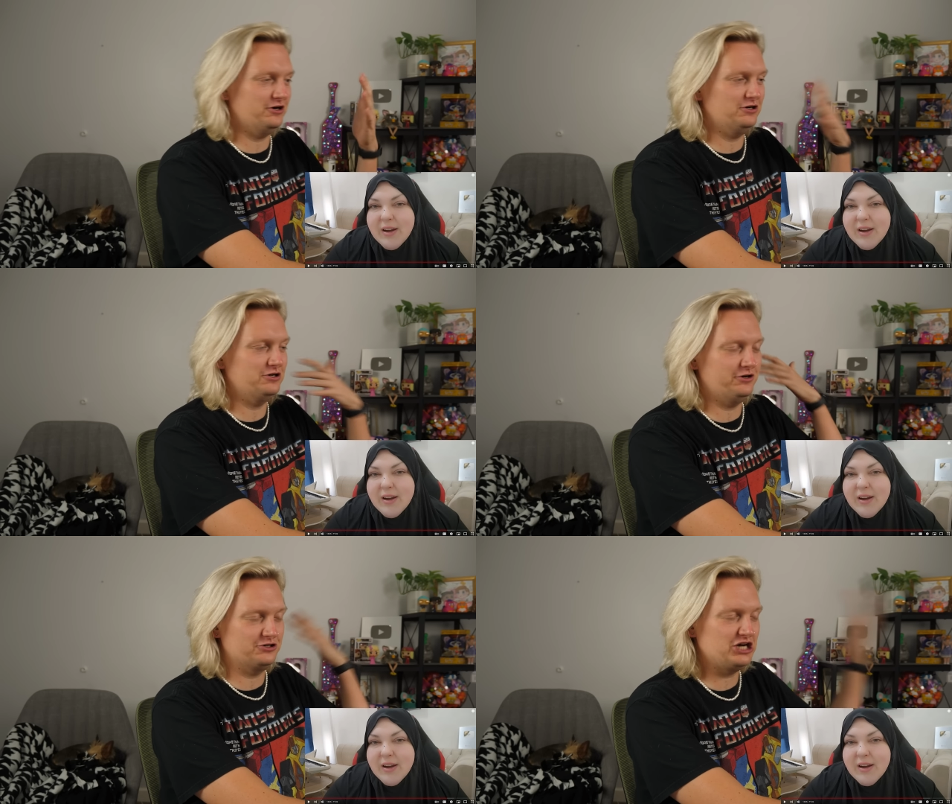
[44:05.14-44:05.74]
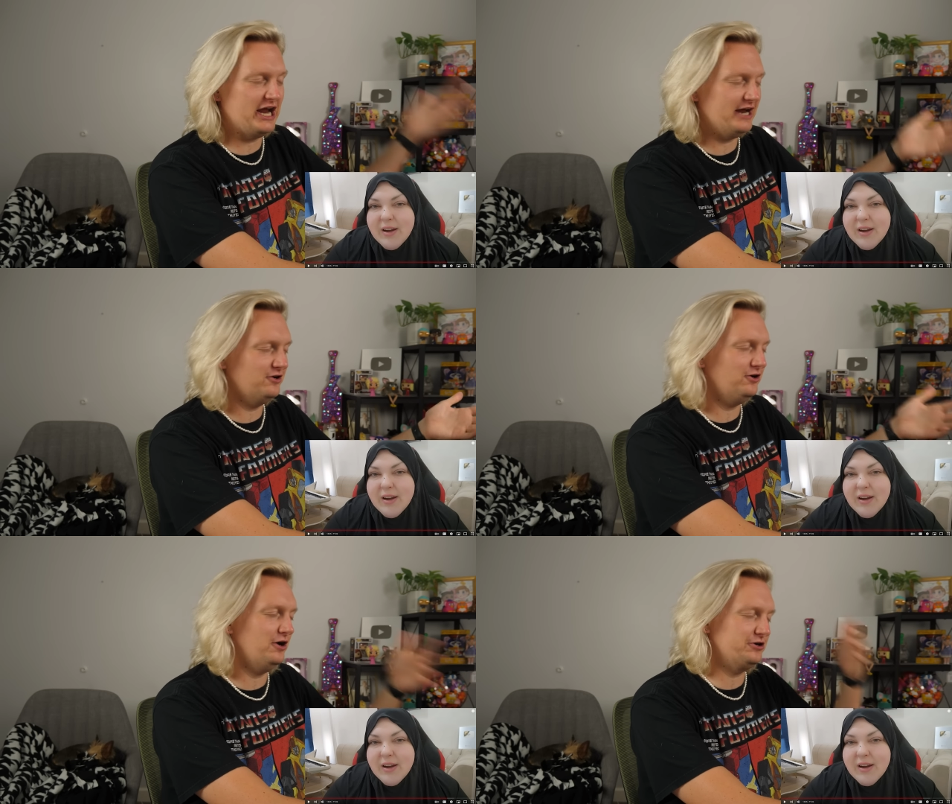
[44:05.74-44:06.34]
Speaker 1: your
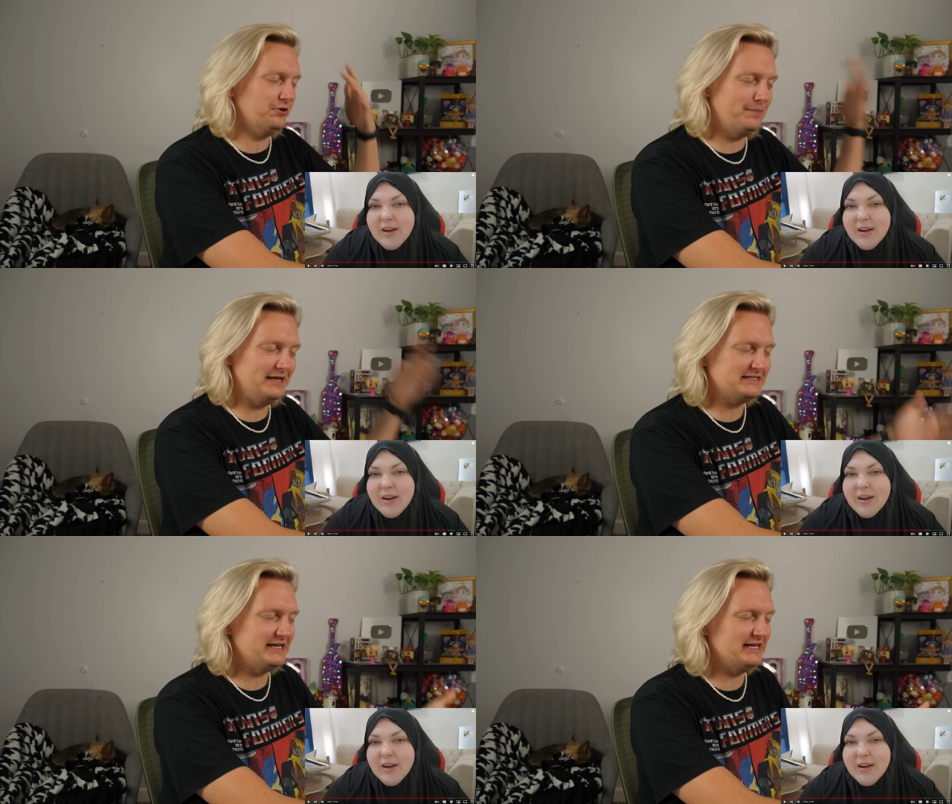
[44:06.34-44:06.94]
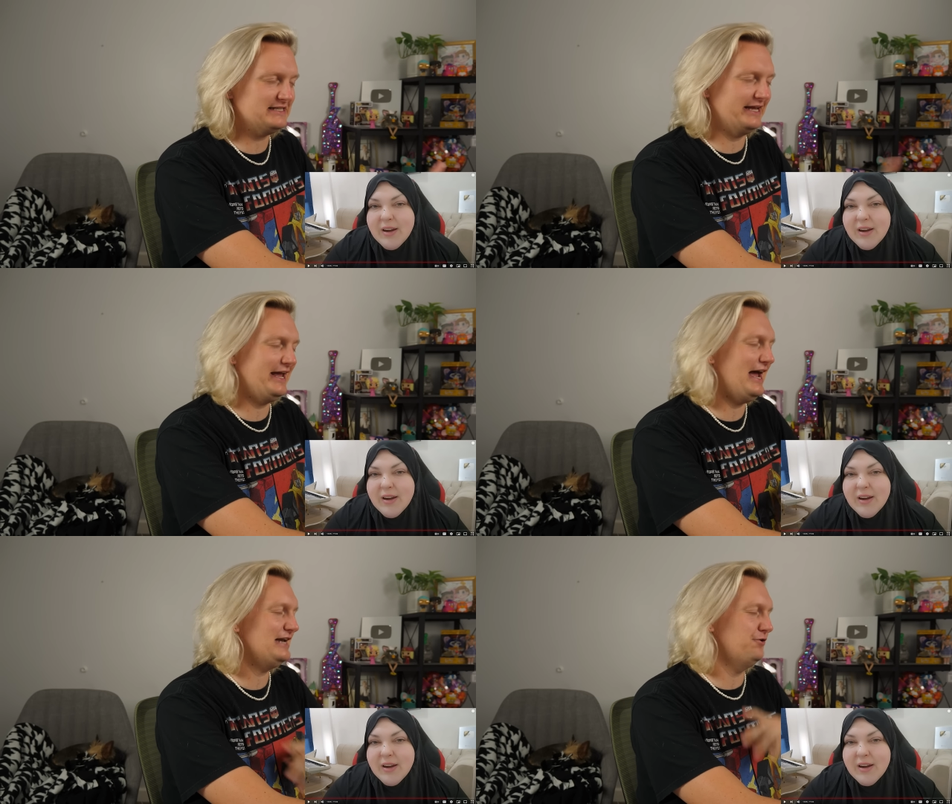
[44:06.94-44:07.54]
channel, on your business, like
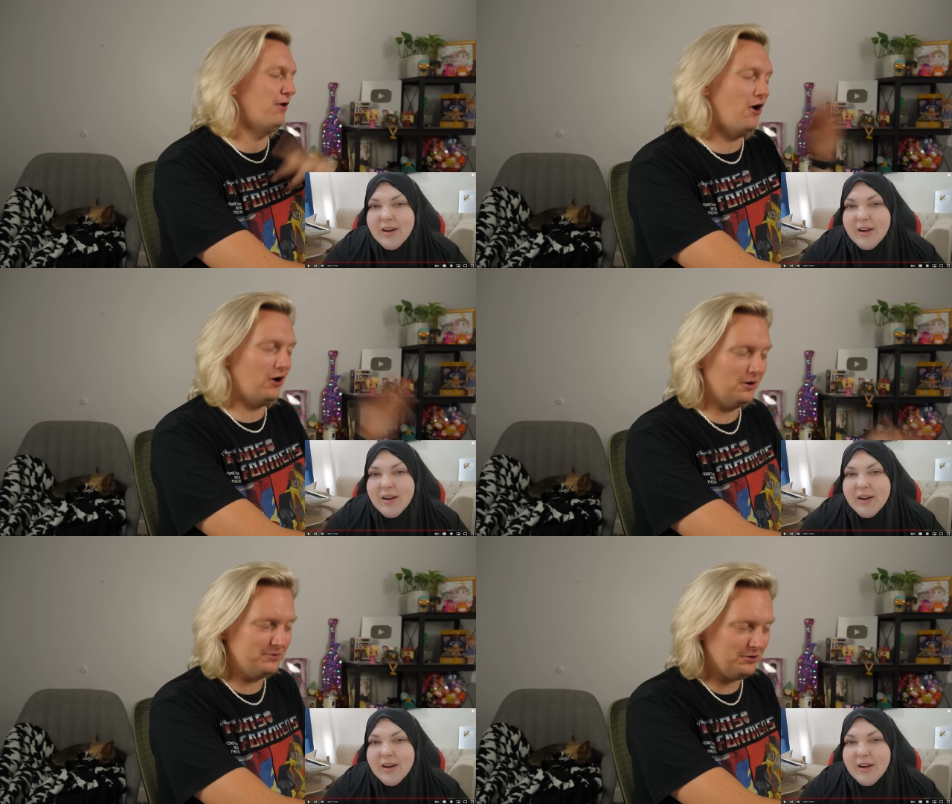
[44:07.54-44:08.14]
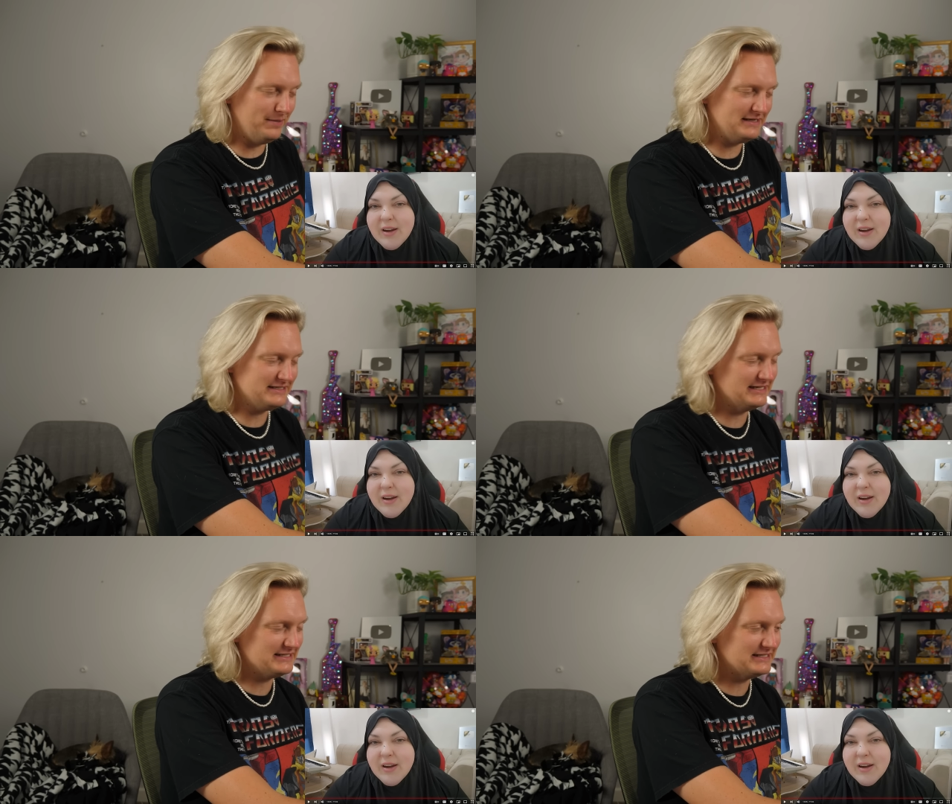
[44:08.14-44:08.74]
it had to harm your
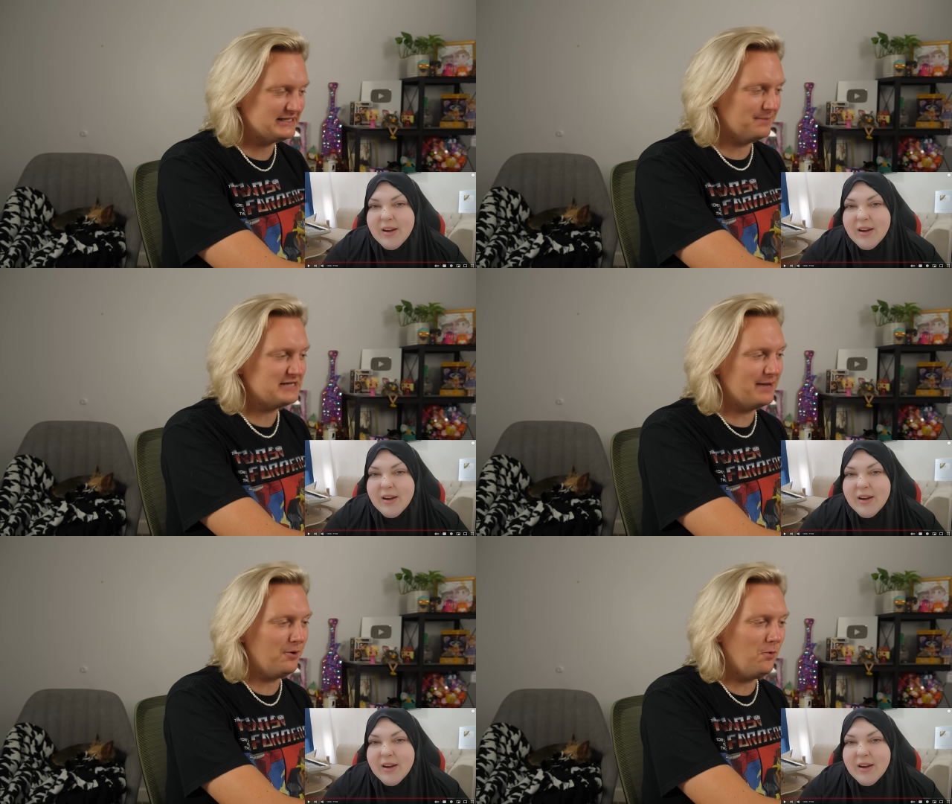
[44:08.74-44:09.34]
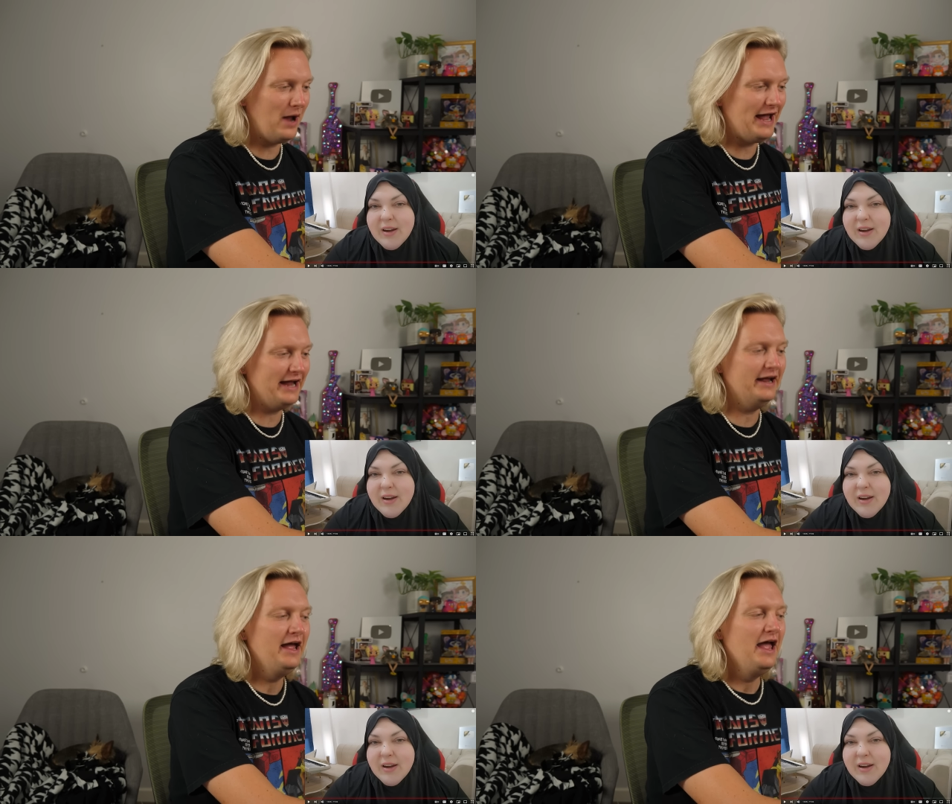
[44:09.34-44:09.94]
business in some type of
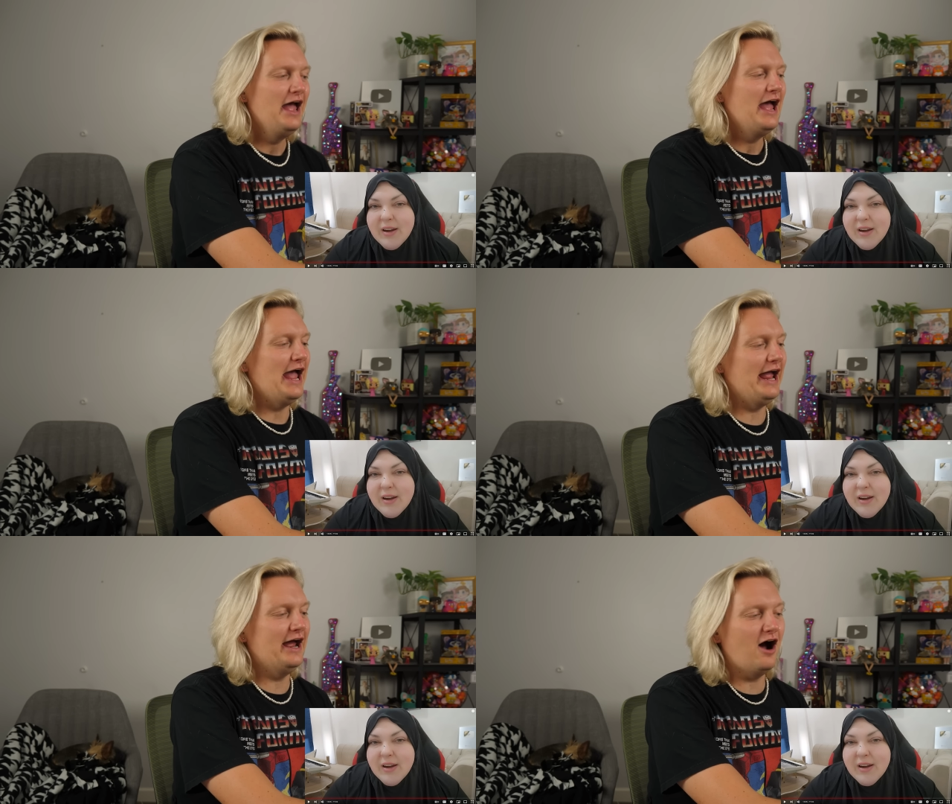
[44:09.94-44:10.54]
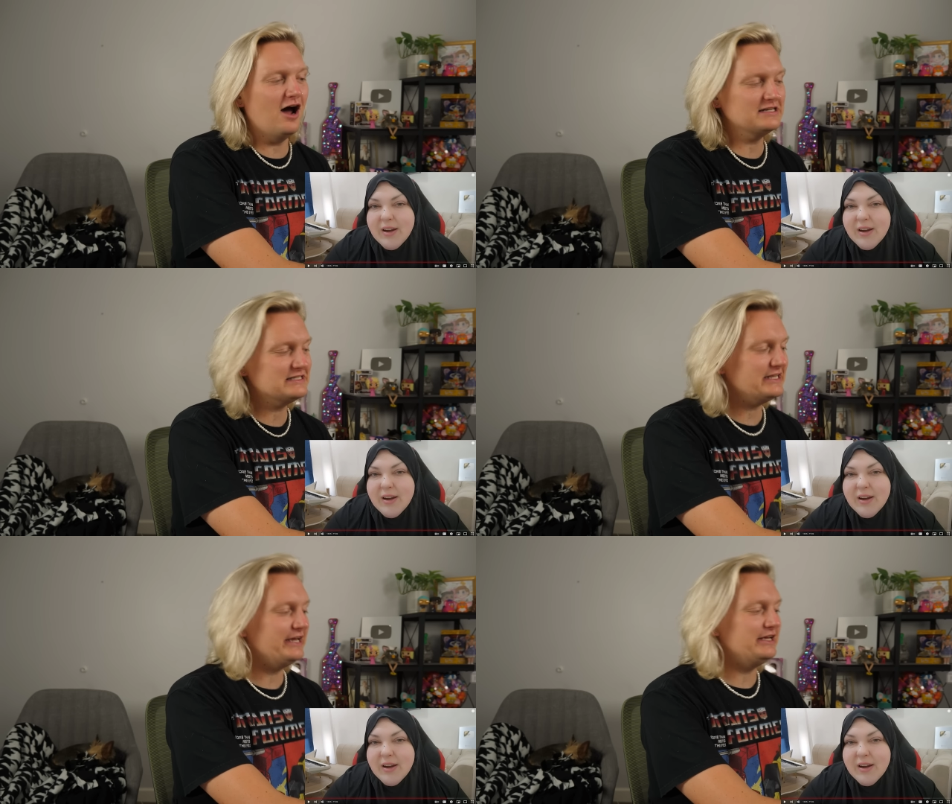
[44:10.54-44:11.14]
way. And
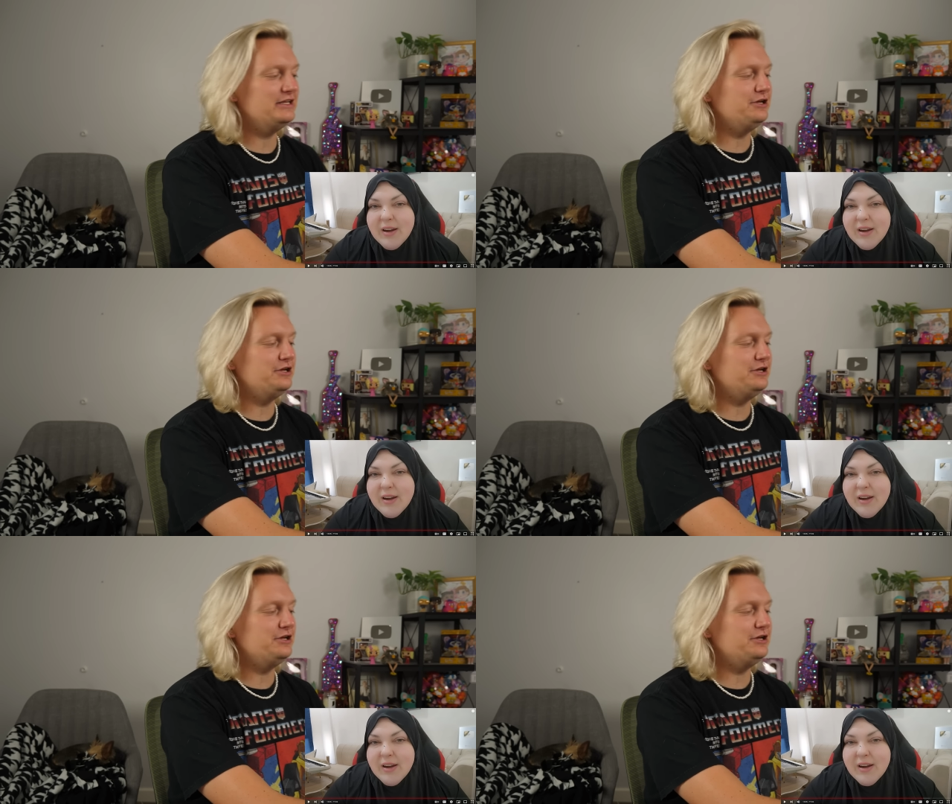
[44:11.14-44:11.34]
honestly,